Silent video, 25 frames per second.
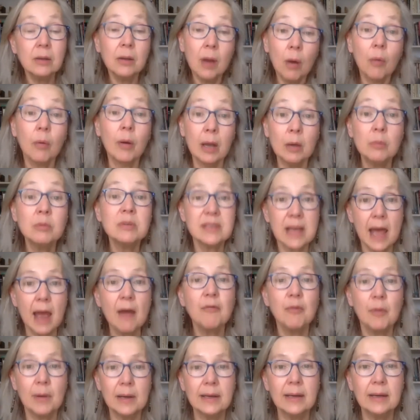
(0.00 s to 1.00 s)
No, it was
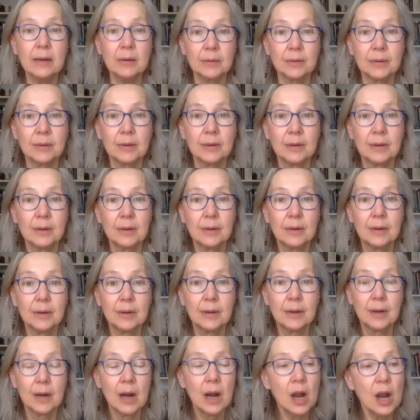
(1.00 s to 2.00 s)
halfway down.
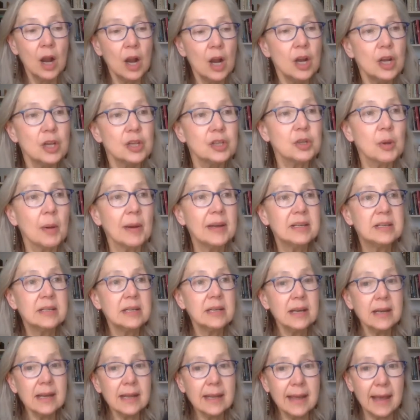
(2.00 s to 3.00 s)
So I
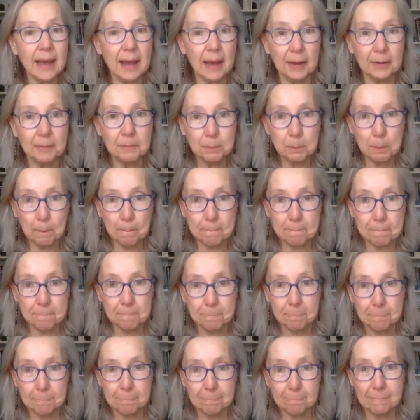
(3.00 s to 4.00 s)
did it again.
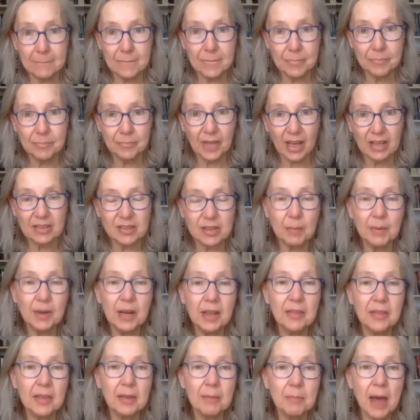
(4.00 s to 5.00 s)

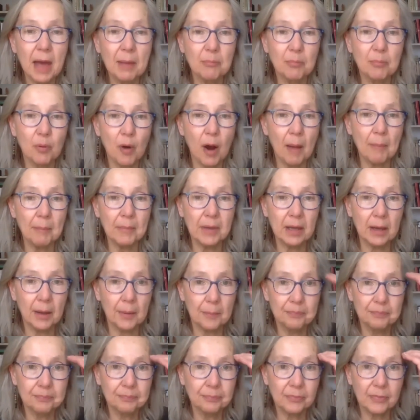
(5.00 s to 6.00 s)
Somebody that had brought me
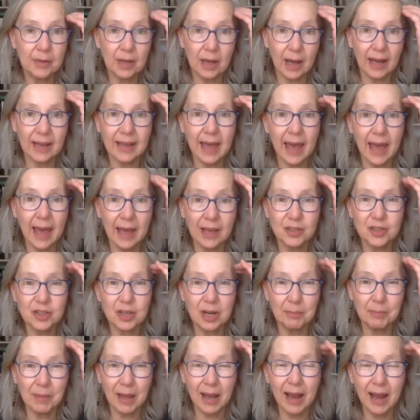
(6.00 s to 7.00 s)
a cage,
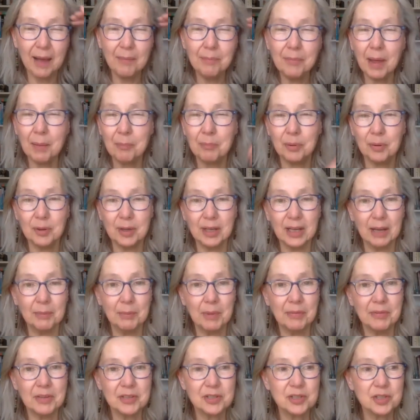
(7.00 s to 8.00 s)
I'm like, I'm not putting him
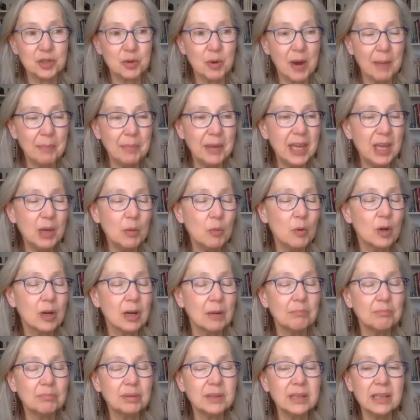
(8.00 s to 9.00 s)
in this trap. He will
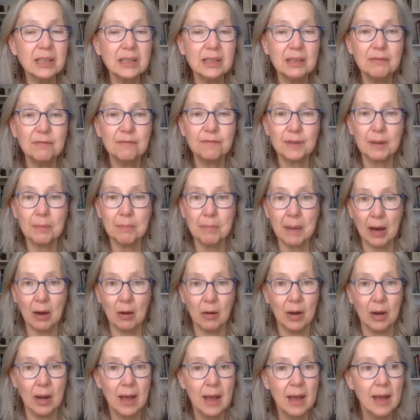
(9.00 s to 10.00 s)
completely flip
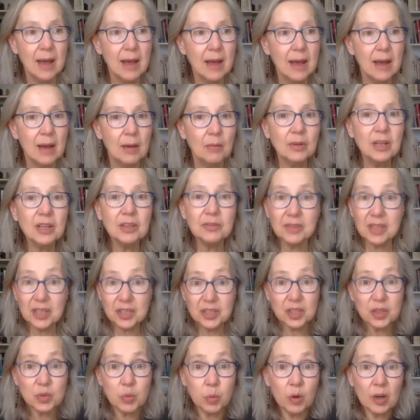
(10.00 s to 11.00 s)
out.
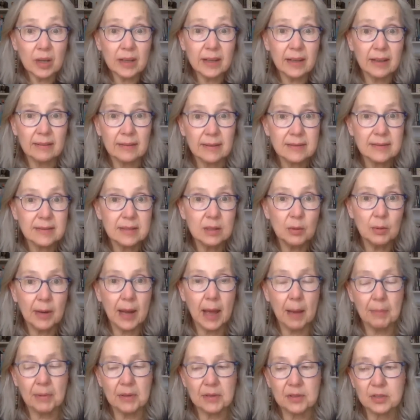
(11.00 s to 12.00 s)
This is working. Let's see what
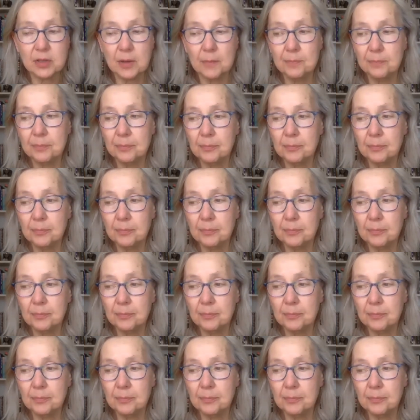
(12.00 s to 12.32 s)
happens.